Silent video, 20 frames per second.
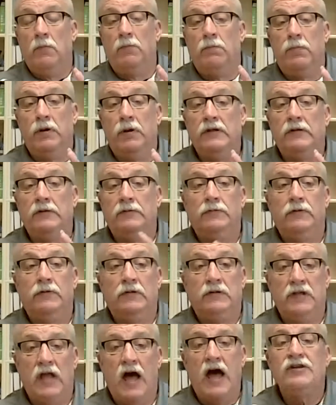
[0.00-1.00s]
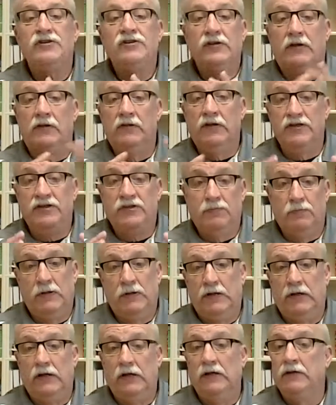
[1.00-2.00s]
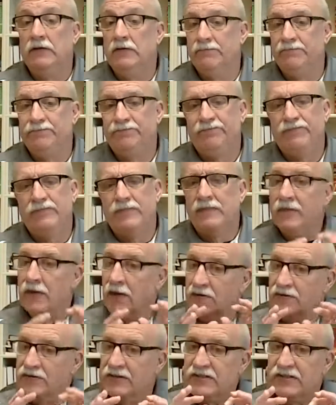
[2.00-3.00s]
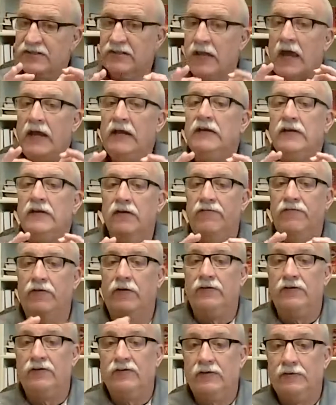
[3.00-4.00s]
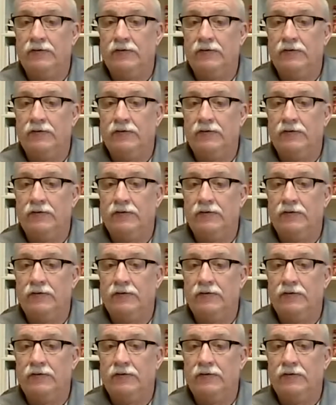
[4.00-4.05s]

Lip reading: But logically speaking, there's a slight difference.